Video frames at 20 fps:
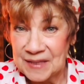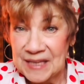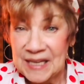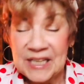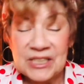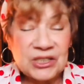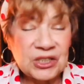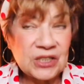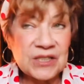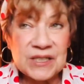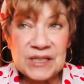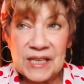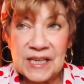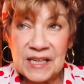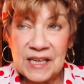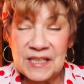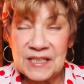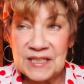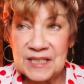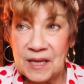It's just like
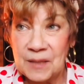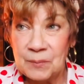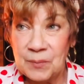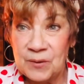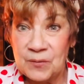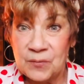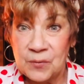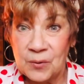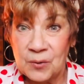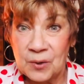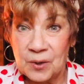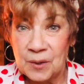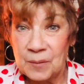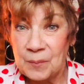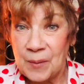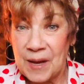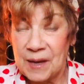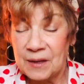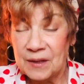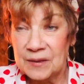I said before
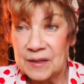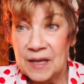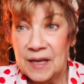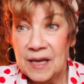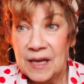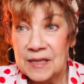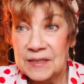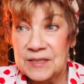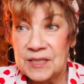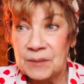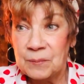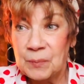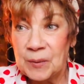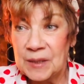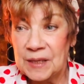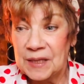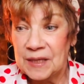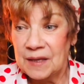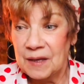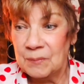about
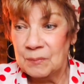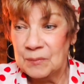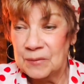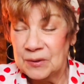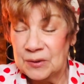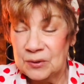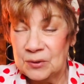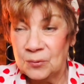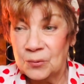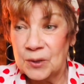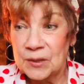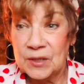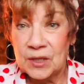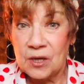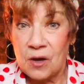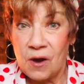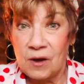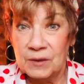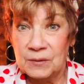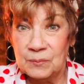doing the
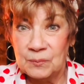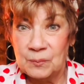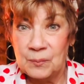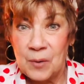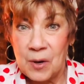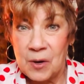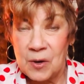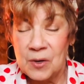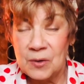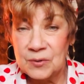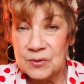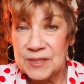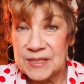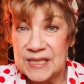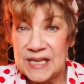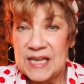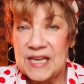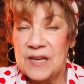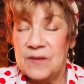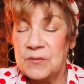cotton balls.
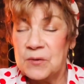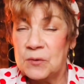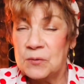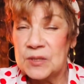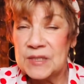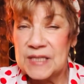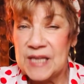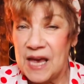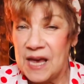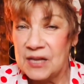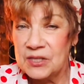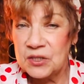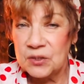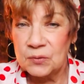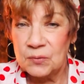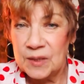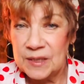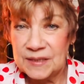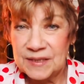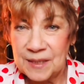If you
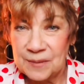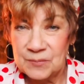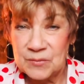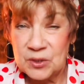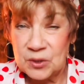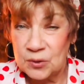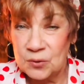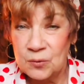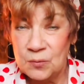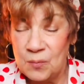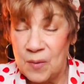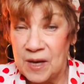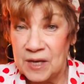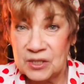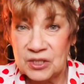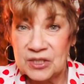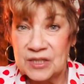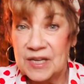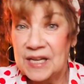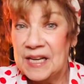saturate them too
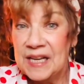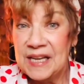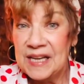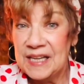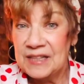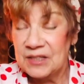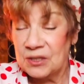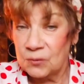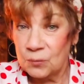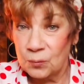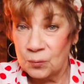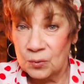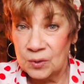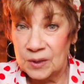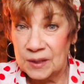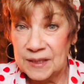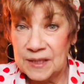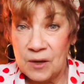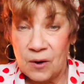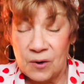much, they're
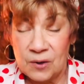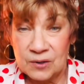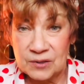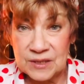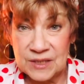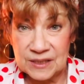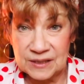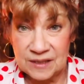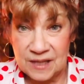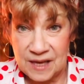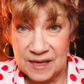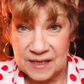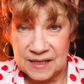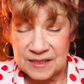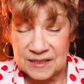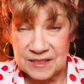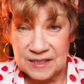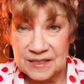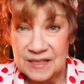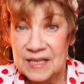really hard to
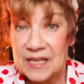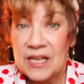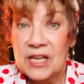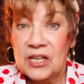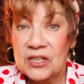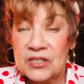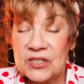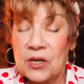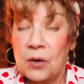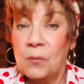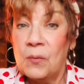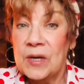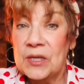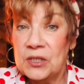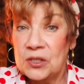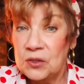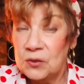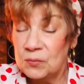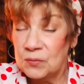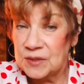light. So when
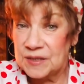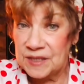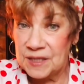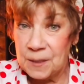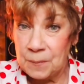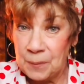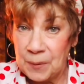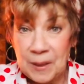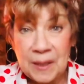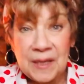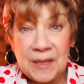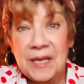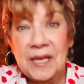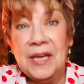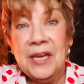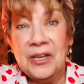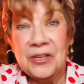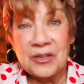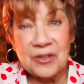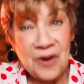you dip
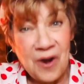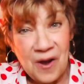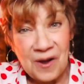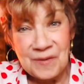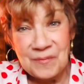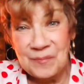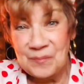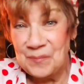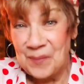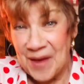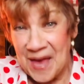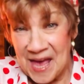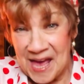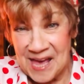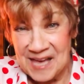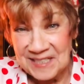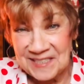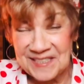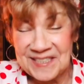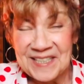your cotton
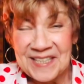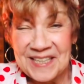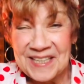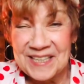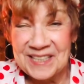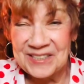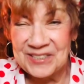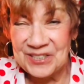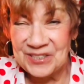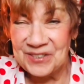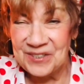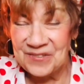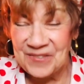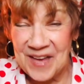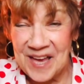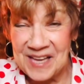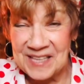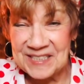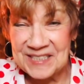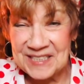pads into the
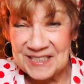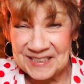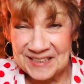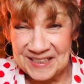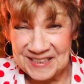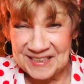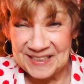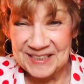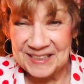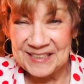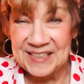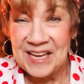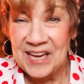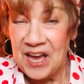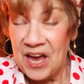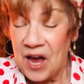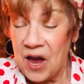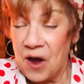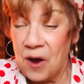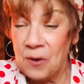Vaseline,
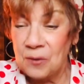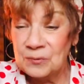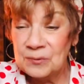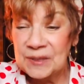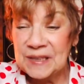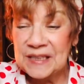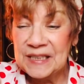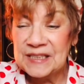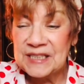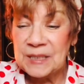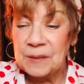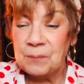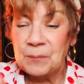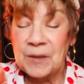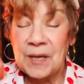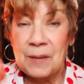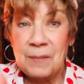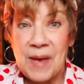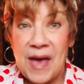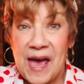only dip
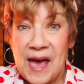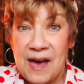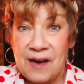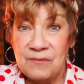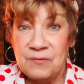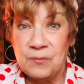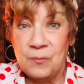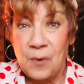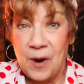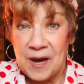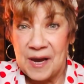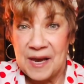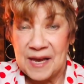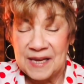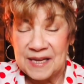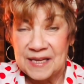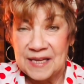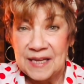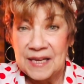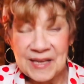them
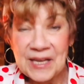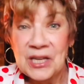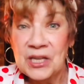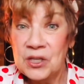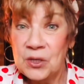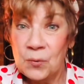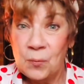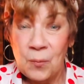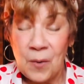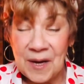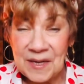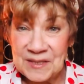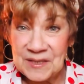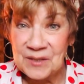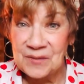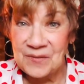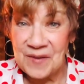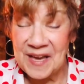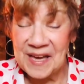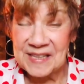halfway. You want the
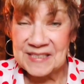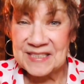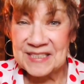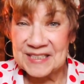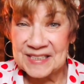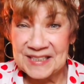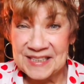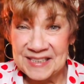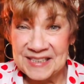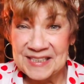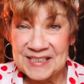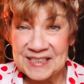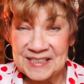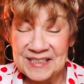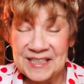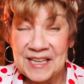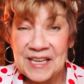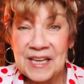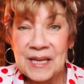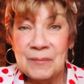
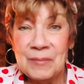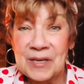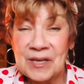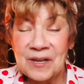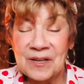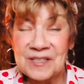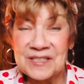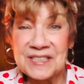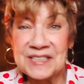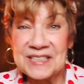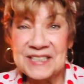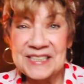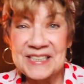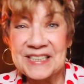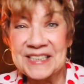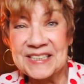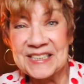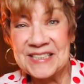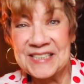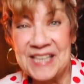Vaseline because it's an
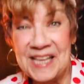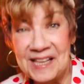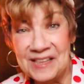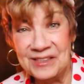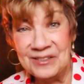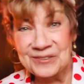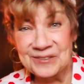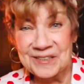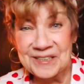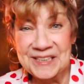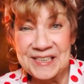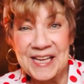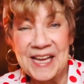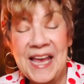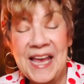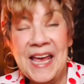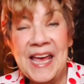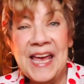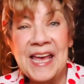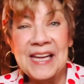accelerant
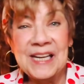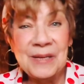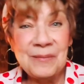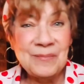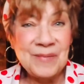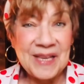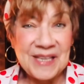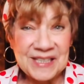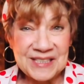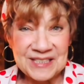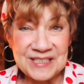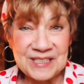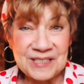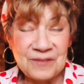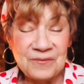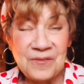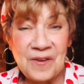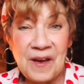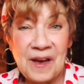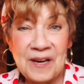and it makes the
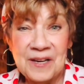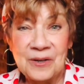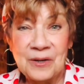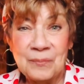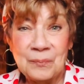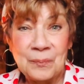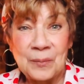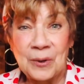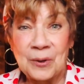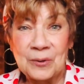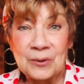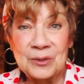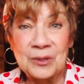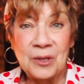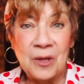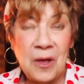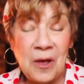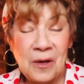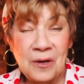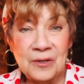fire burn
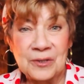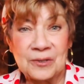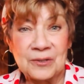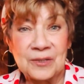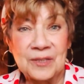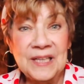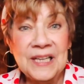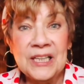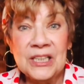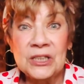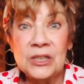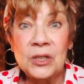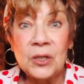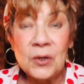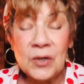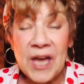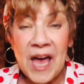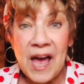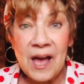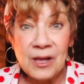longer.
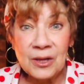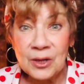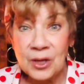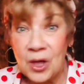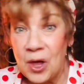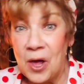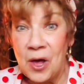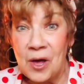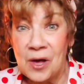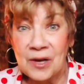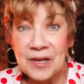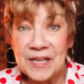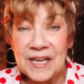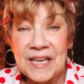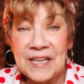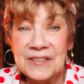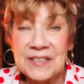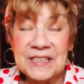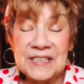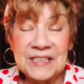Look how long
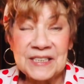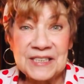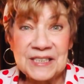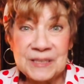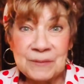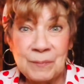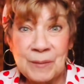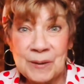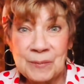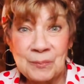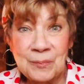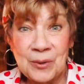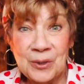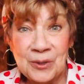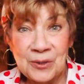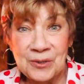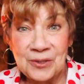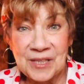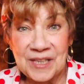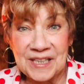that this has been
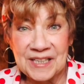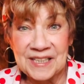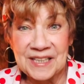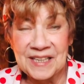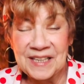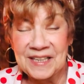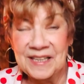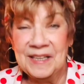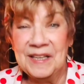burning.